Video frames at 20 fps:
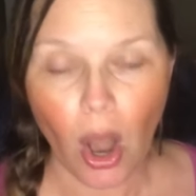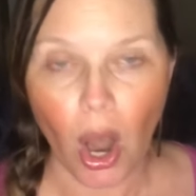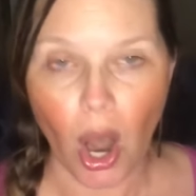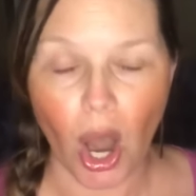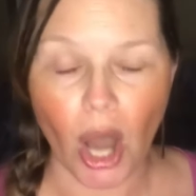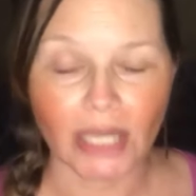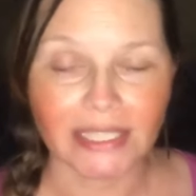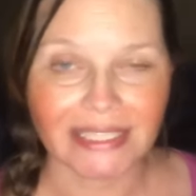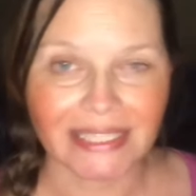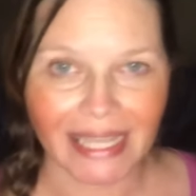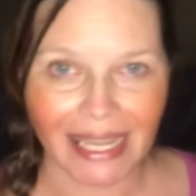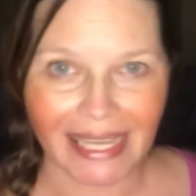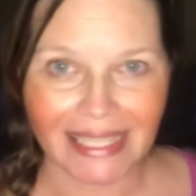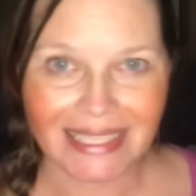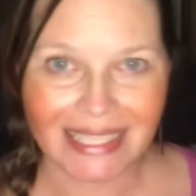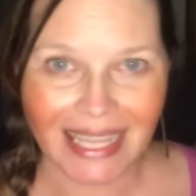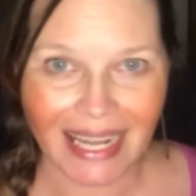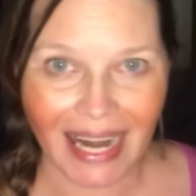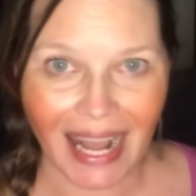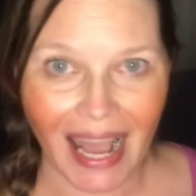On days
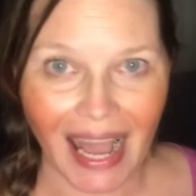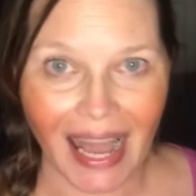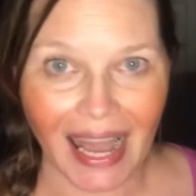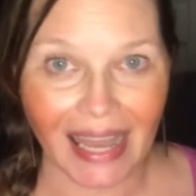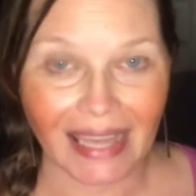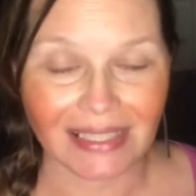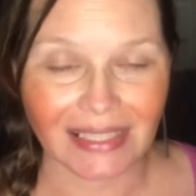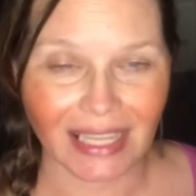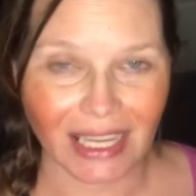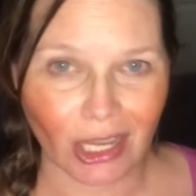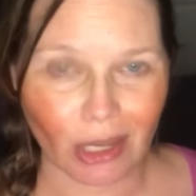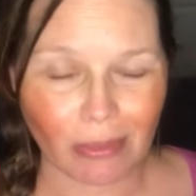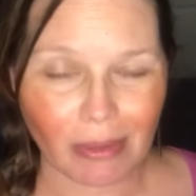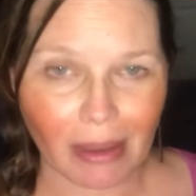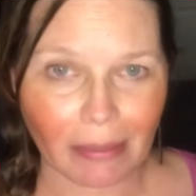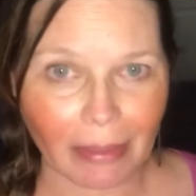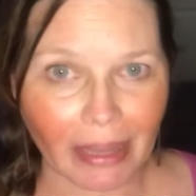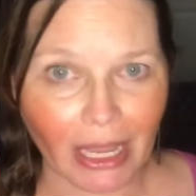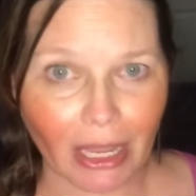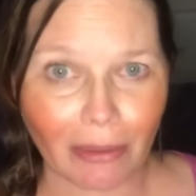that I lay on
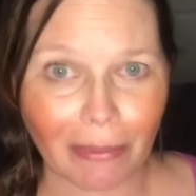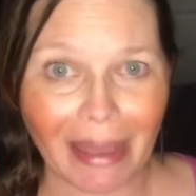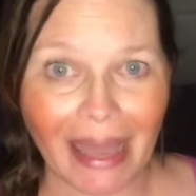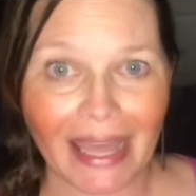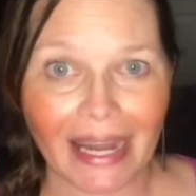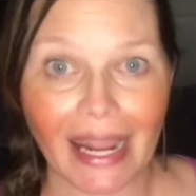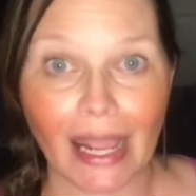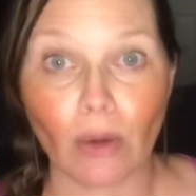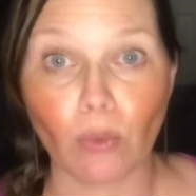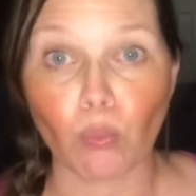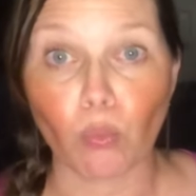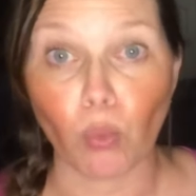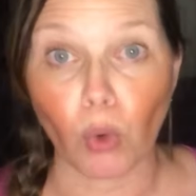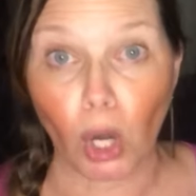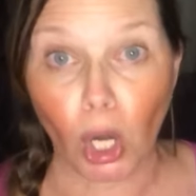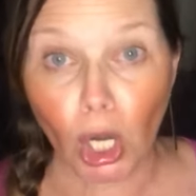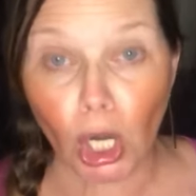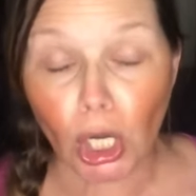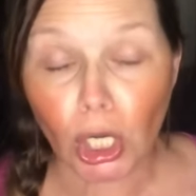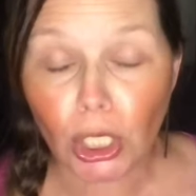my biomat and
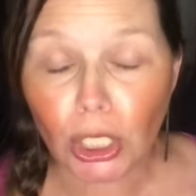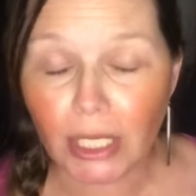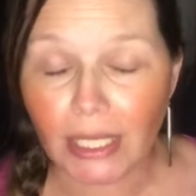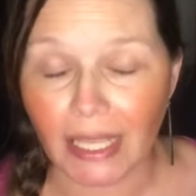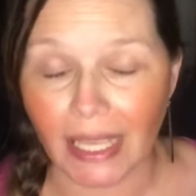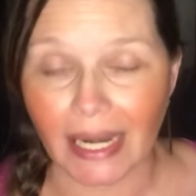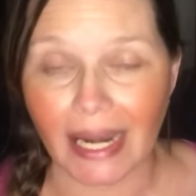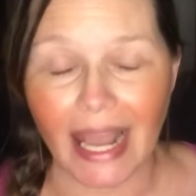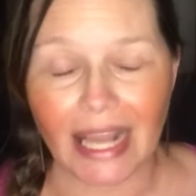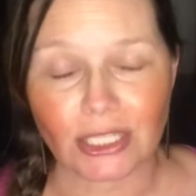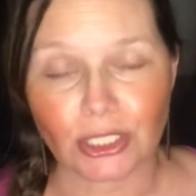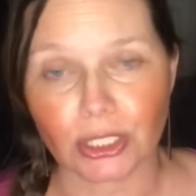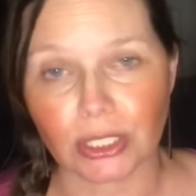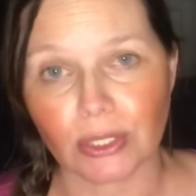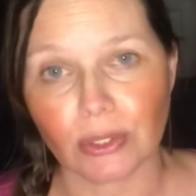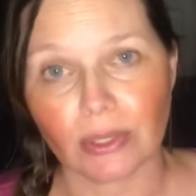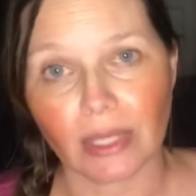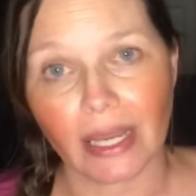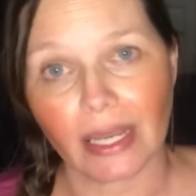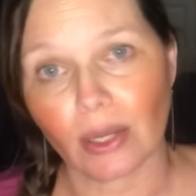work and
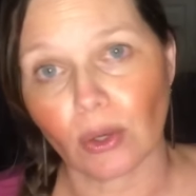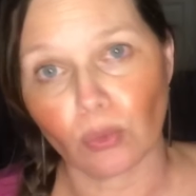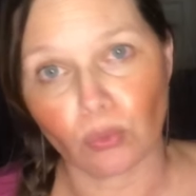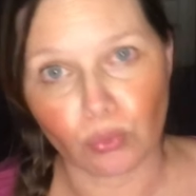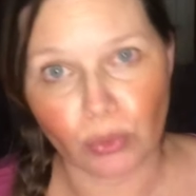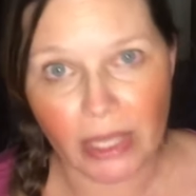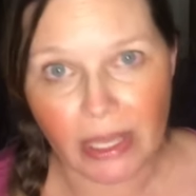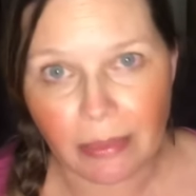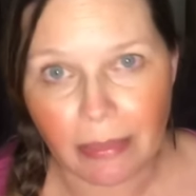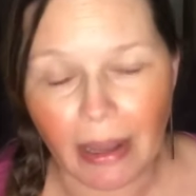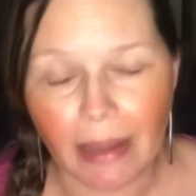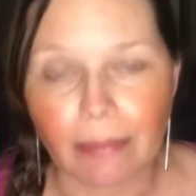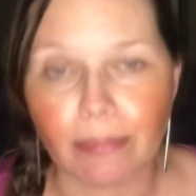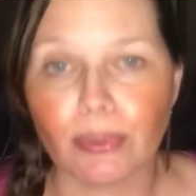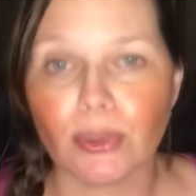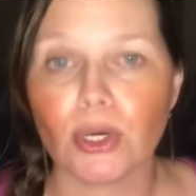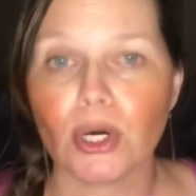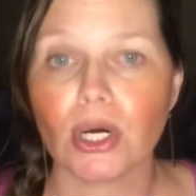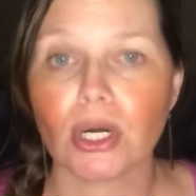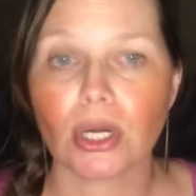actually like read my
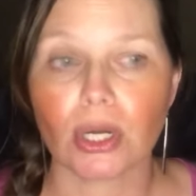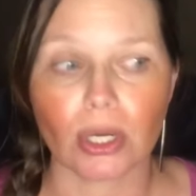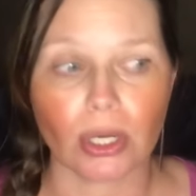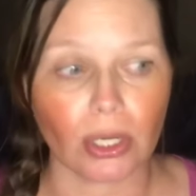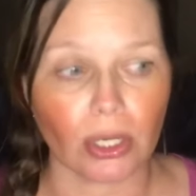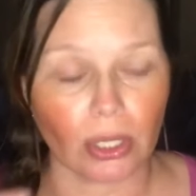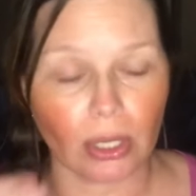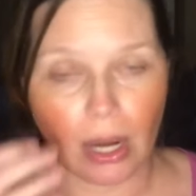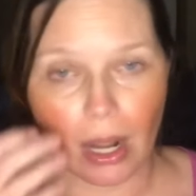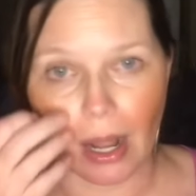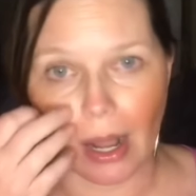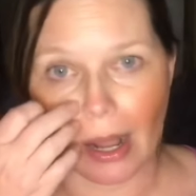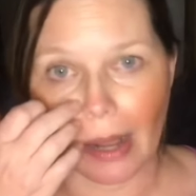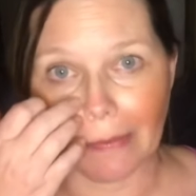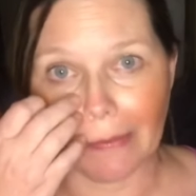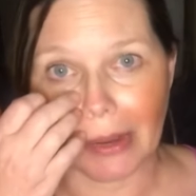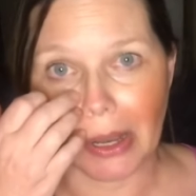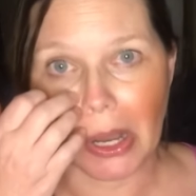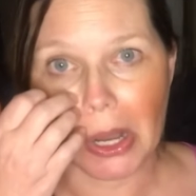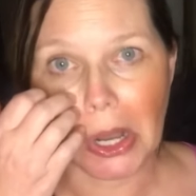book or
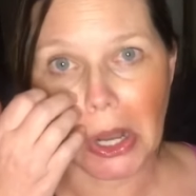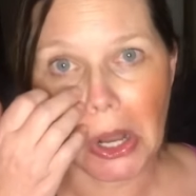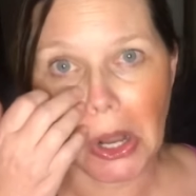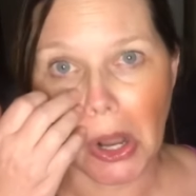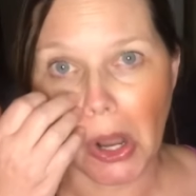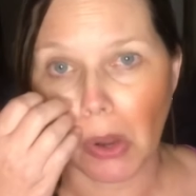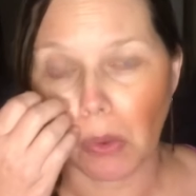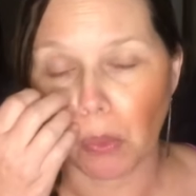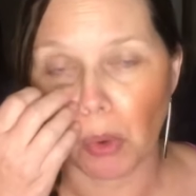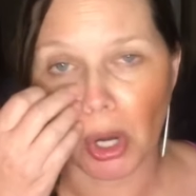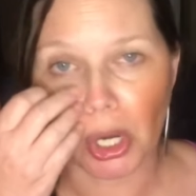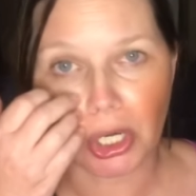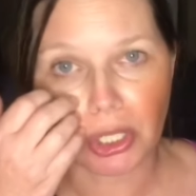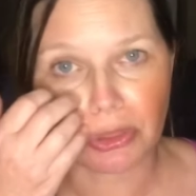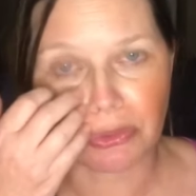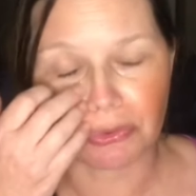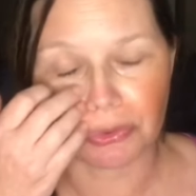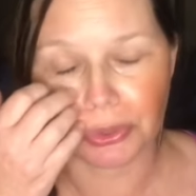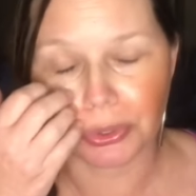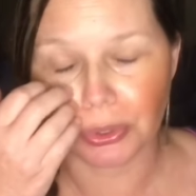work
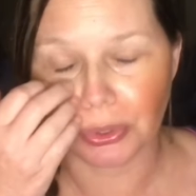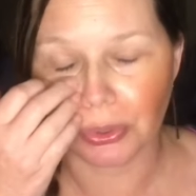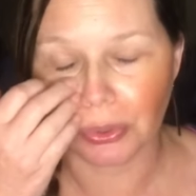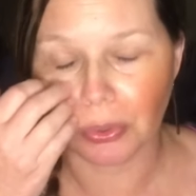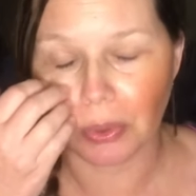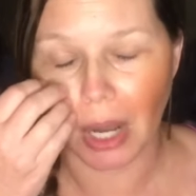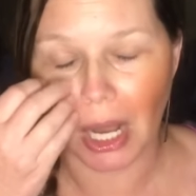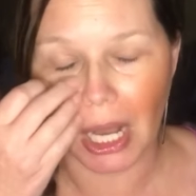through